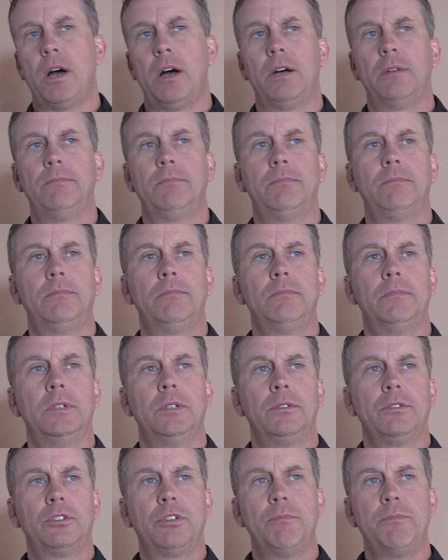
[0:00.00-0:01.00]

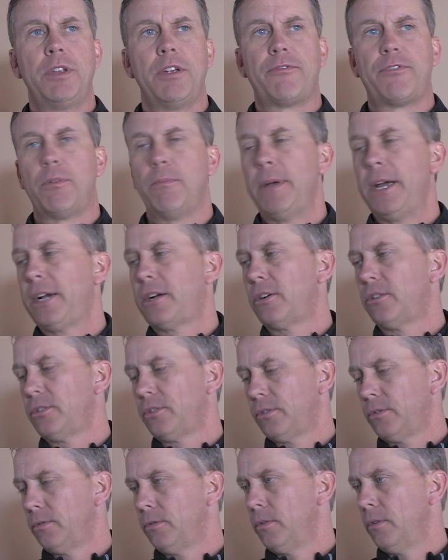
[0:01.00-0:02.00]
uh, some different
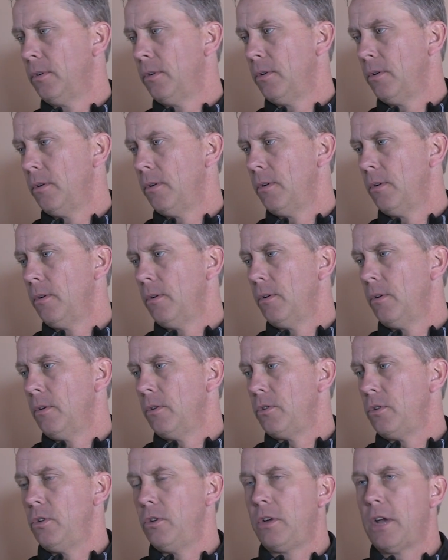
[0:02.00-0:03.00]
makers.
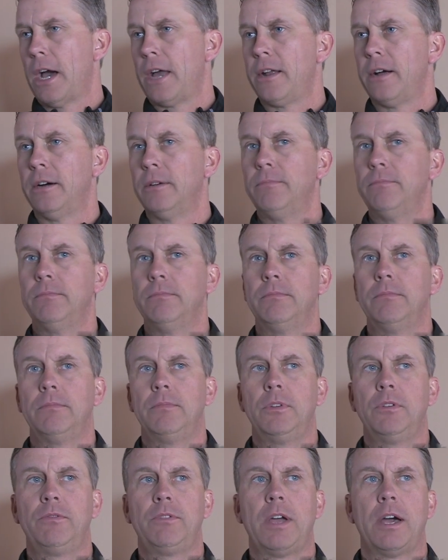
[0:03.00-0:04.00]
Mm-hmm. You
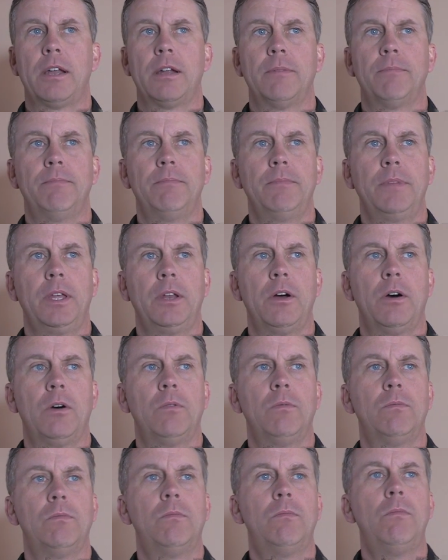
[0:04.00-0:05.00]
gotta you've got to you
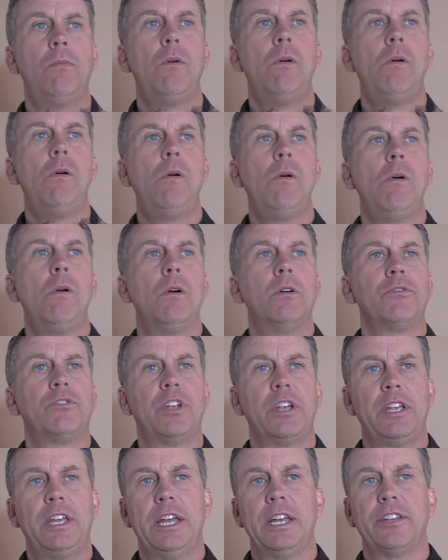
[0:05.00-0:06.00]
know
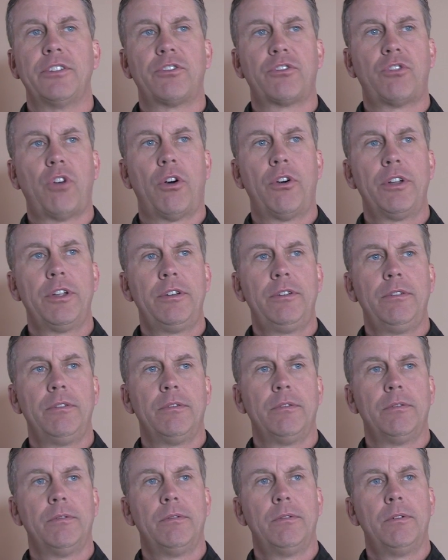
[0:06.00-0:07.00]
to get it started.
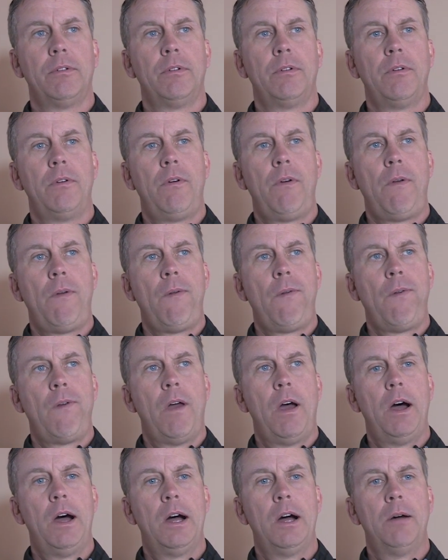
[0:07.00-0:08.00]

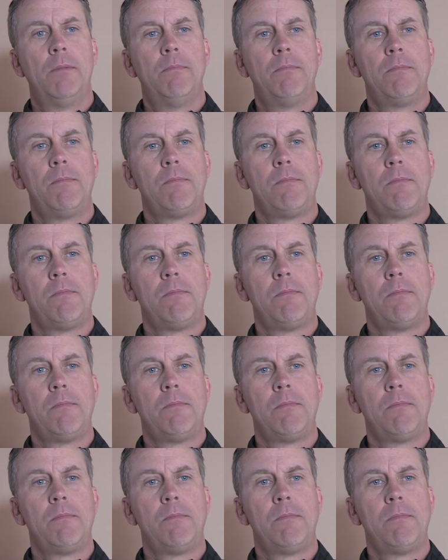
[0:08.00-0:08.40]
Um,